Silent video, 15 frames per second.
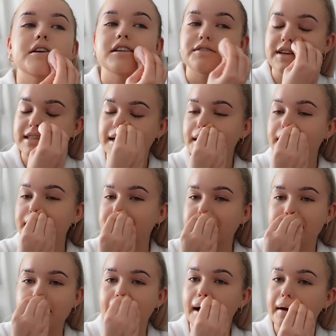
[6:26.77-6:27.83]
Year's
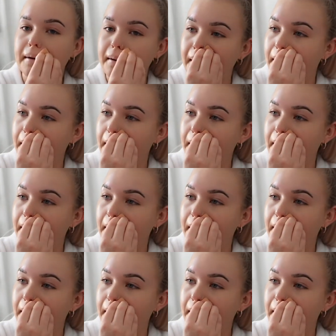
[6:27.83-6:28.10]
resolution now.